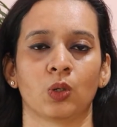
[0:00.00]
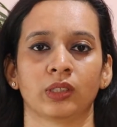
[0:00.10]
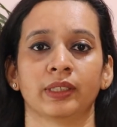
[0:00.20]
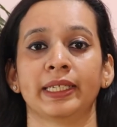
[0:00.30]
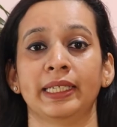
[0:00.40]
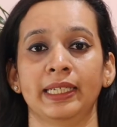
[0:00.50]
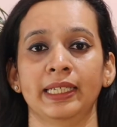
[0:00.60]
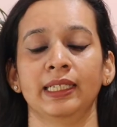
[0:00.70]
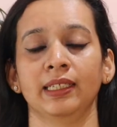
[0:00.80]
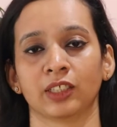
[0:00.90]
on
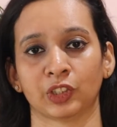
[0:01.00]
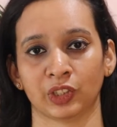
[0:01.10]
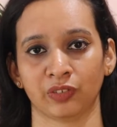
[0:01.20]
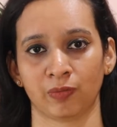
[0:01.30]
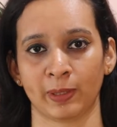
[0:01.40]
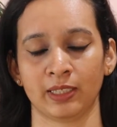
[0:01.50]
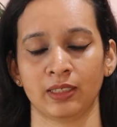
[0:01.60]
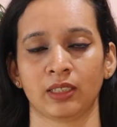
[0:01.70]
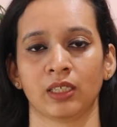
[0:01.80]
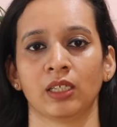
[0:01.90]
key
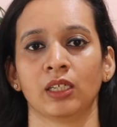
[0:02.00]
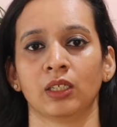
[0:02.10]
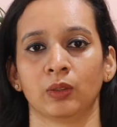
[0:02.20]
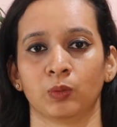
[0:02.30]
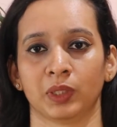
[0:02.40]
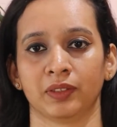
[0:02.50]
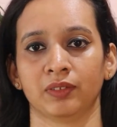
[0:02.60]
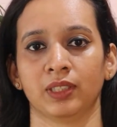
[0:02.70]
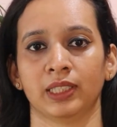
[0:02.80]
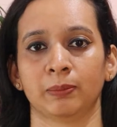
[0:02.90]
achievements,
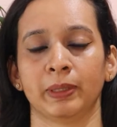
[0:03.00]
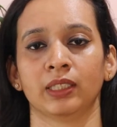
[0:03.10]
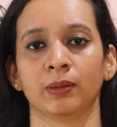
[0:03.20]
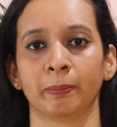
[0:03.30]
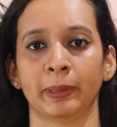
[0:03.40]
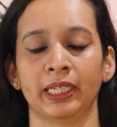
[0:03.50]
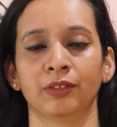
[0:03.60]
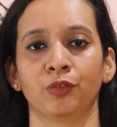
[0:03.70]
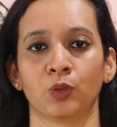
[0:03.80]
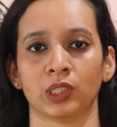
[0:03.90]
whatever has been the
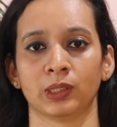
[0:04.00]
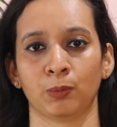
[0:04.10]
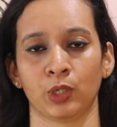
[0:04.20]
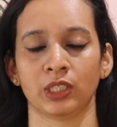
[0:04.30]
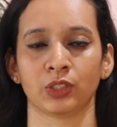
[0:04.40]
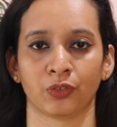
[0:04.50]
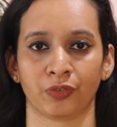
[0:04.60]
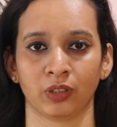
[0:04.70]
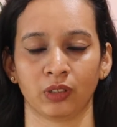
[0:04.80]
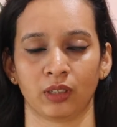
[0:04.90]
main focus points of
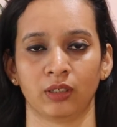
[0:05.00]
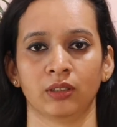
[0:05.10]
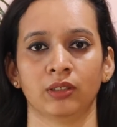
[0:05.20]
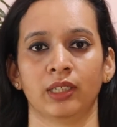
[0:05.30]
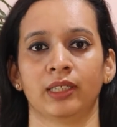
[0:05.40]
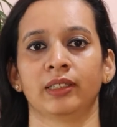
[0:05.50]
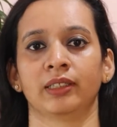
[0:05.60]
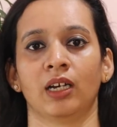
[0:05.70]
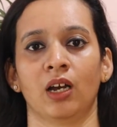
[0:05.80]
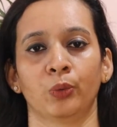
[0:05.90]
your career
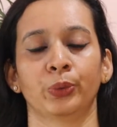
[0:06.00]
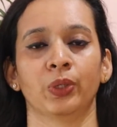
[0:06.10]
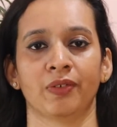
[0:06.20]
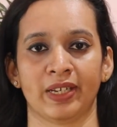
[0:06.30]
and how you have